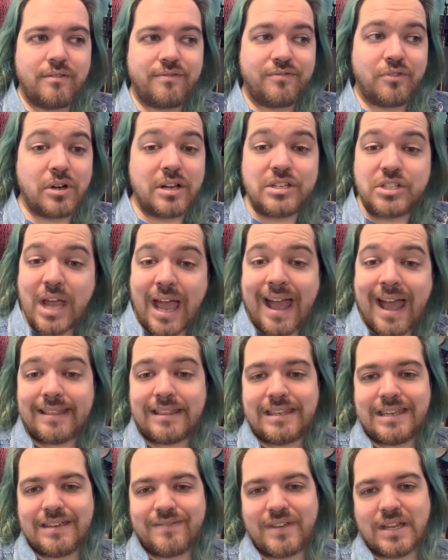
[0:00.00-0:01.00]
footage at
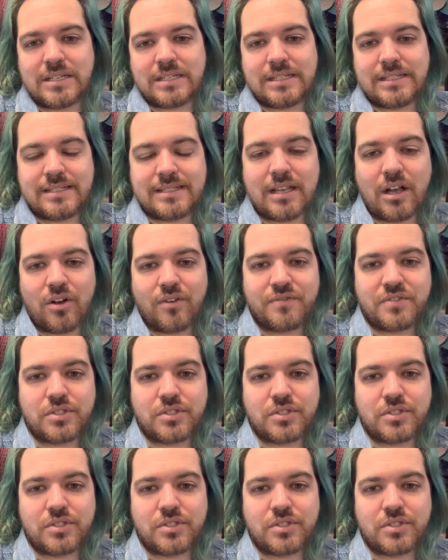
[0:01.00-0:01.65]
the event itself.